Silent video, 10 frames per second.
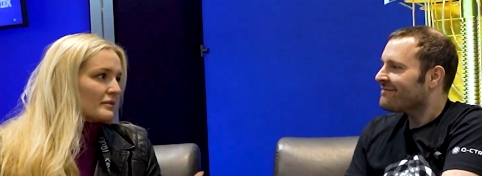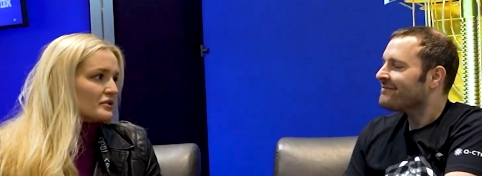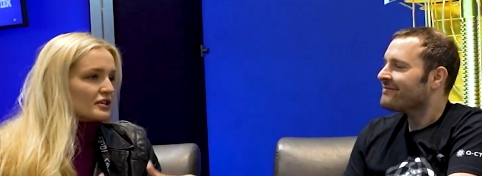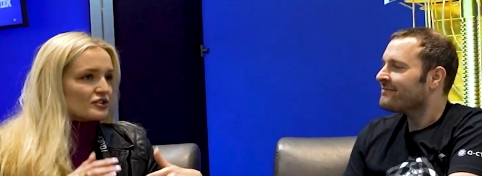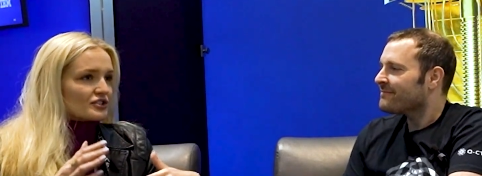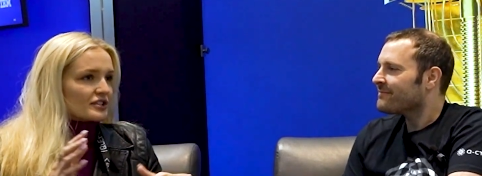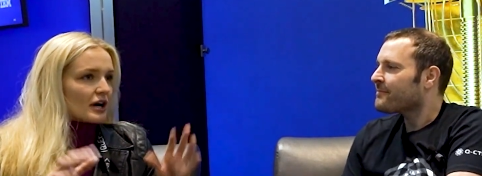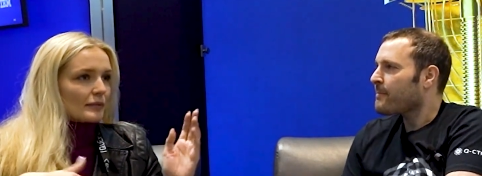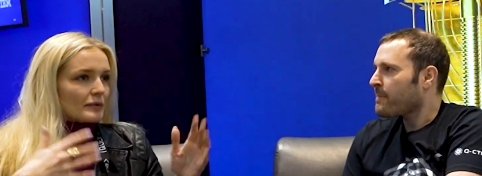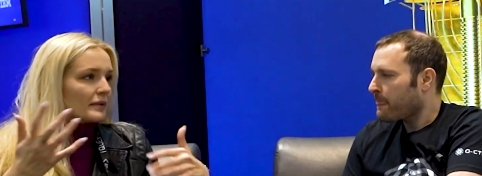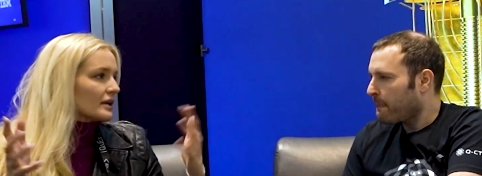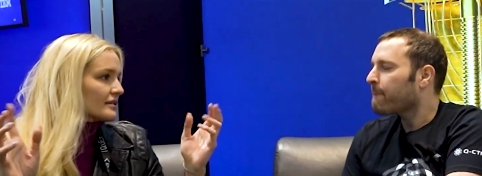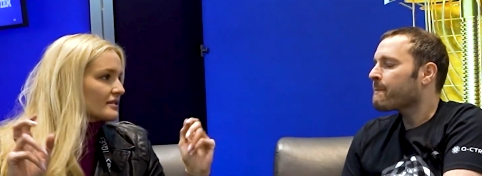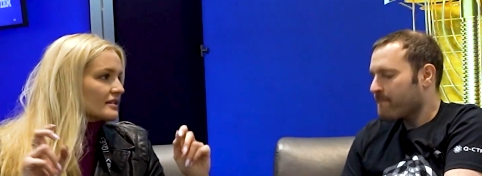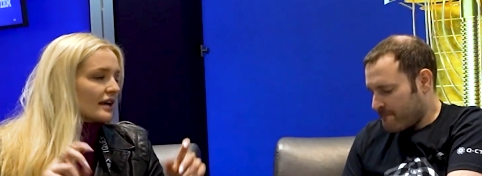Speaker 1: But you can just copy
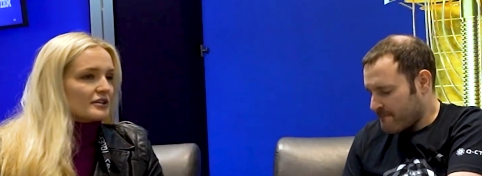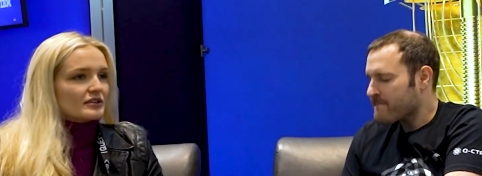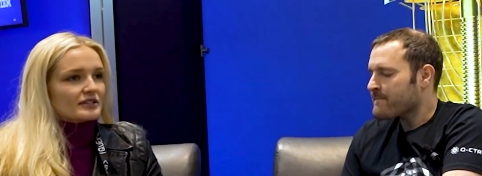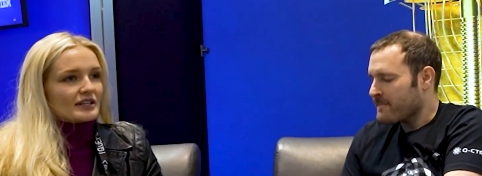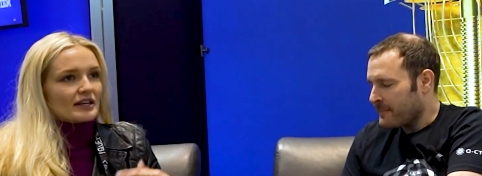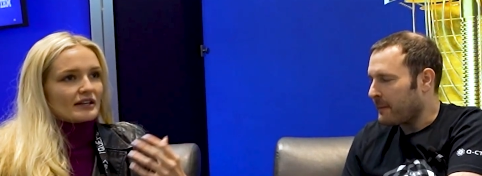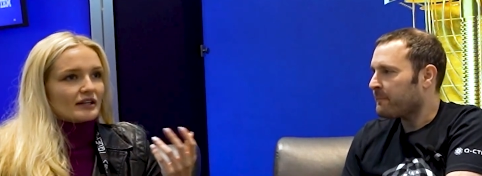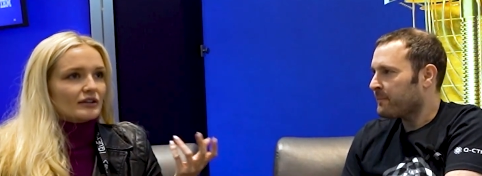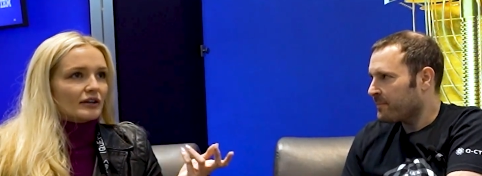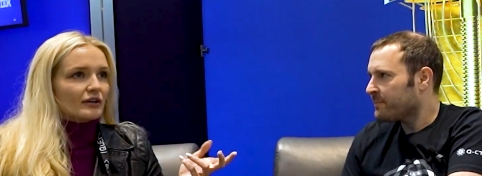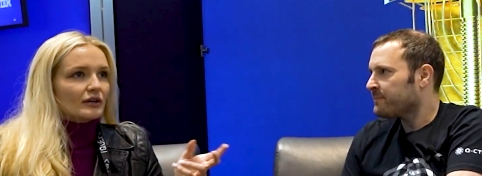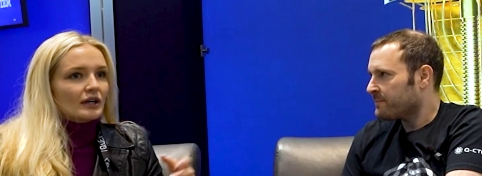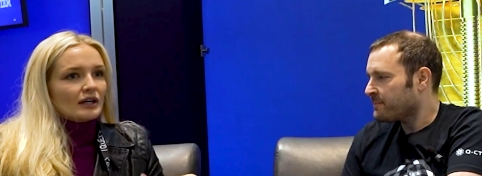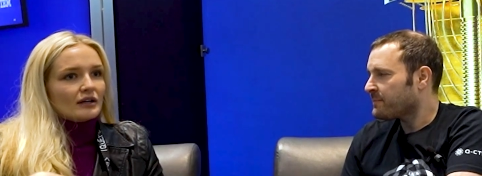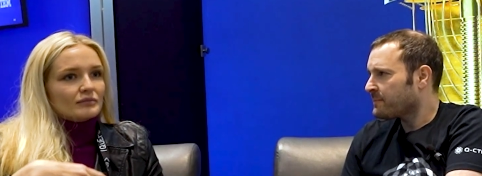bits and you can say, like, you know,
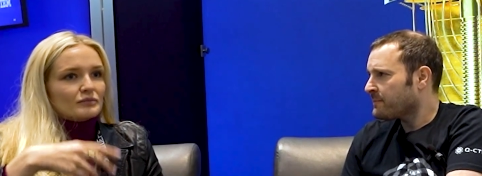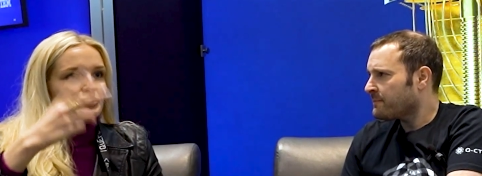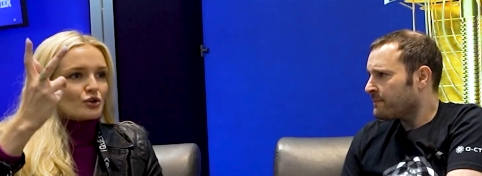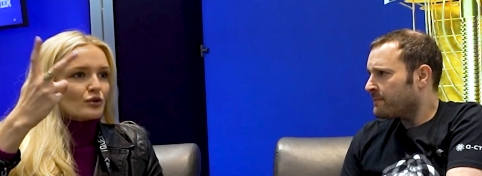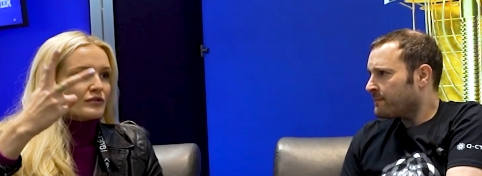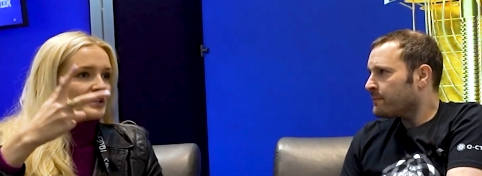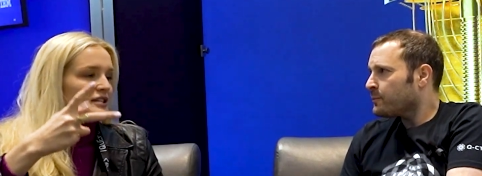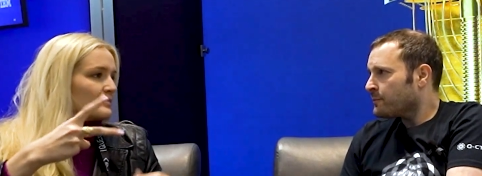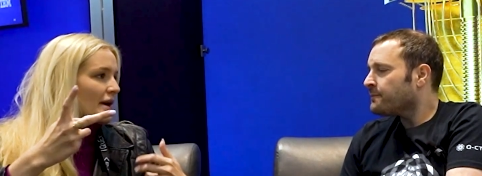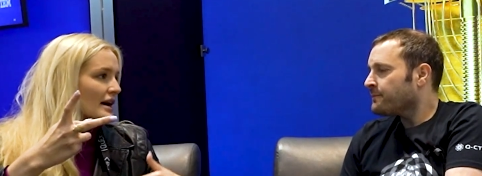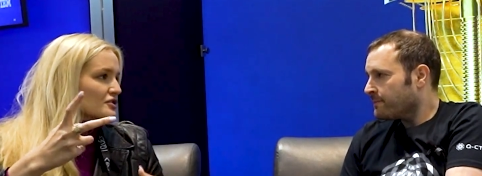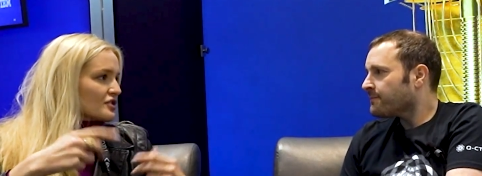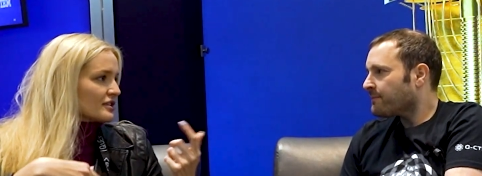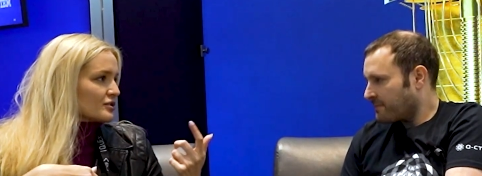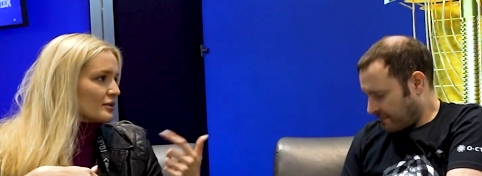two of these match
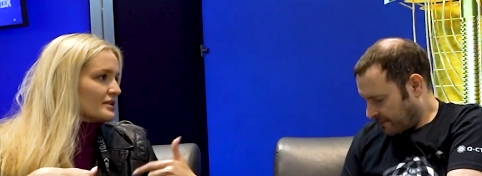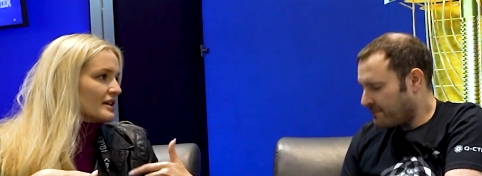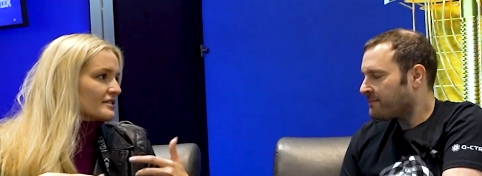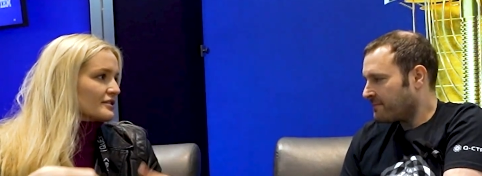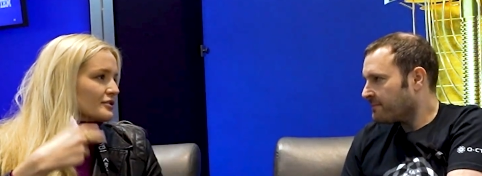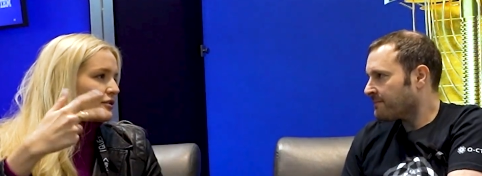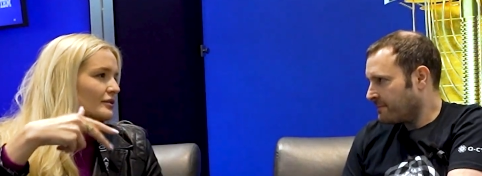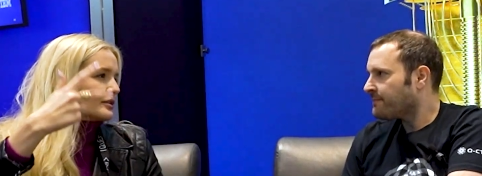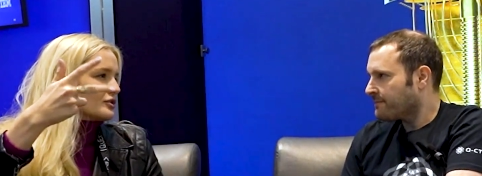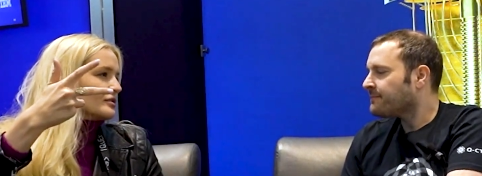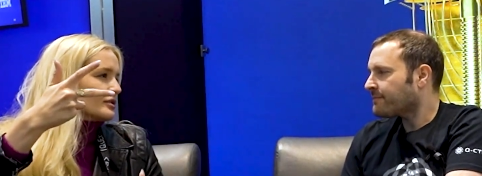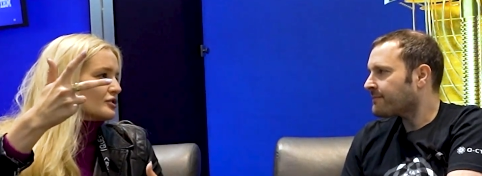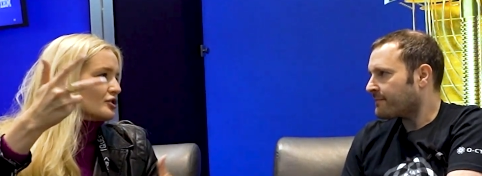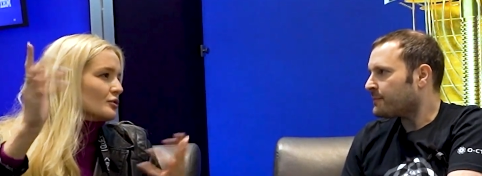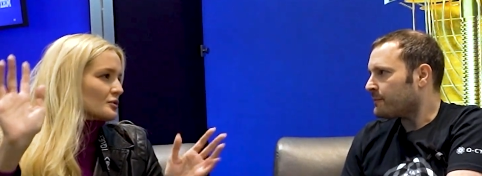and this one doesn't, so the, the
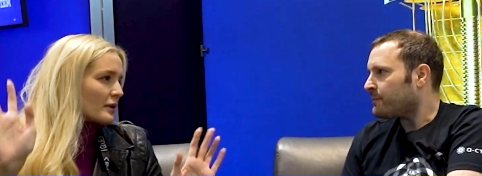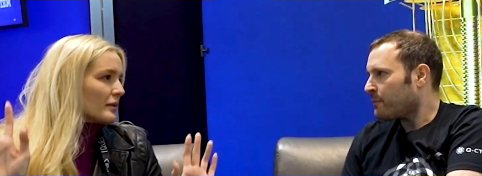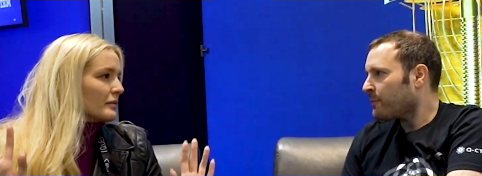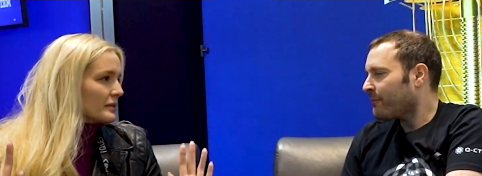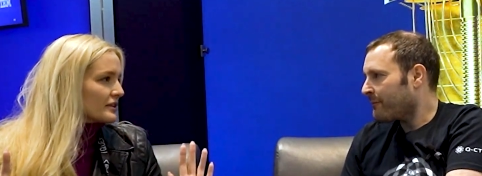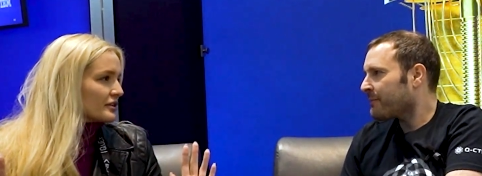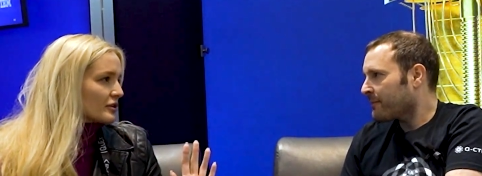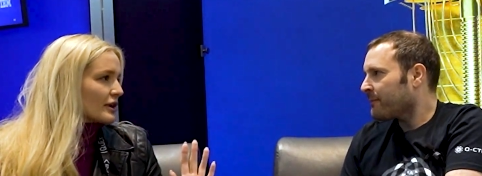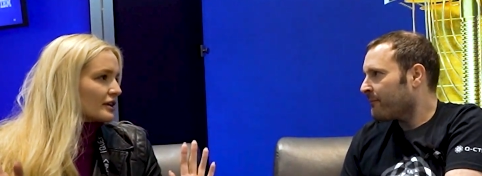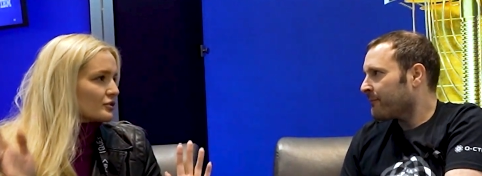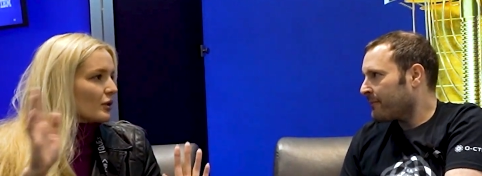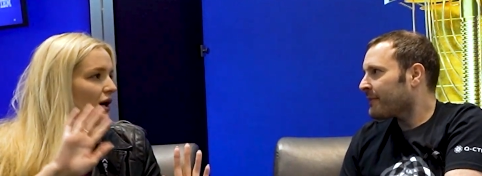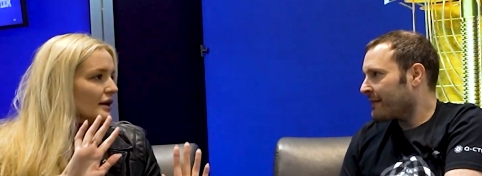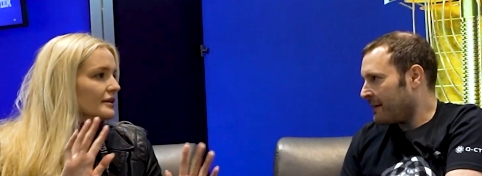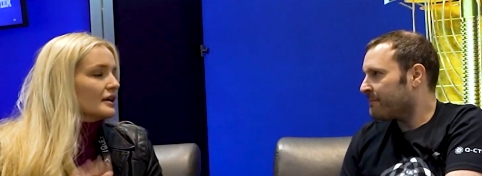two is probably the correct
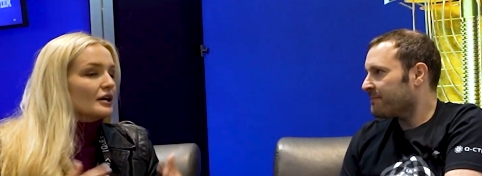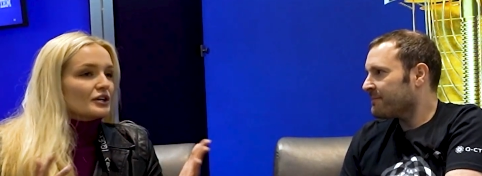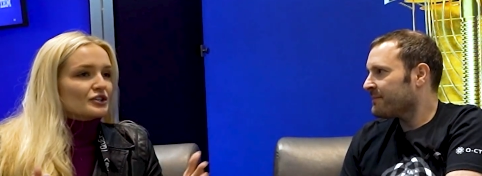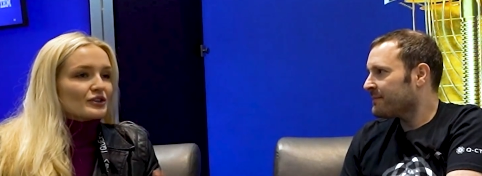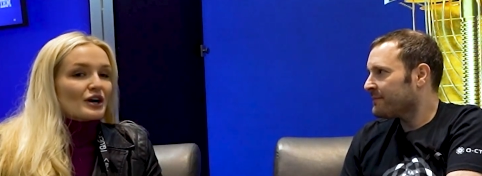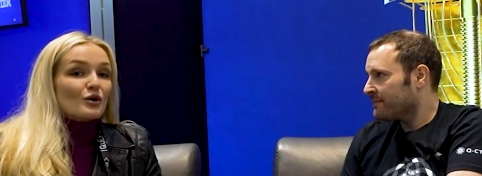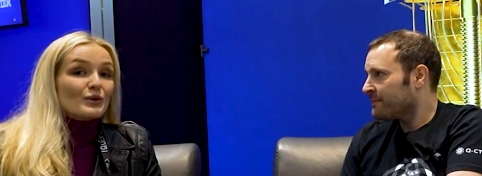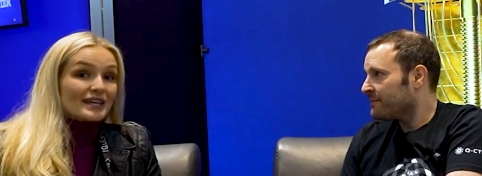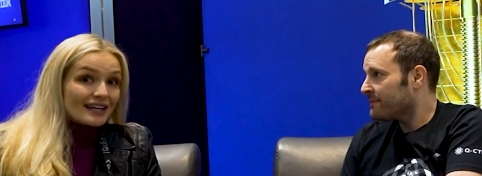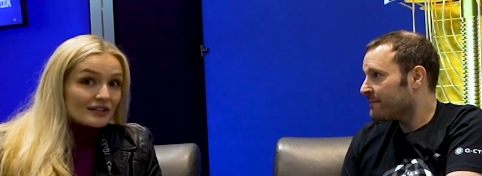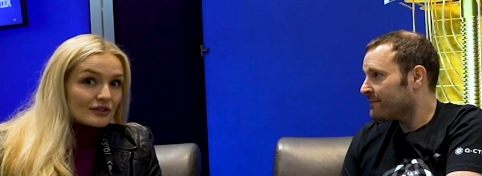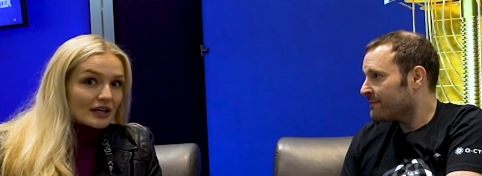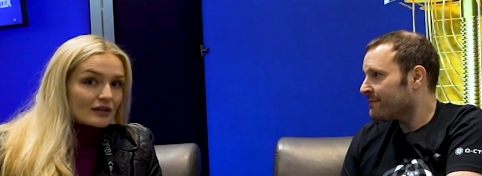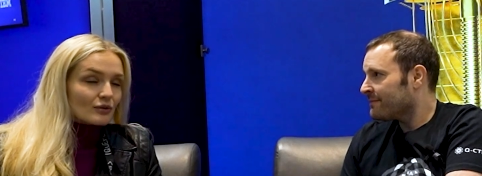one. Yep. Could do that. We can't do that in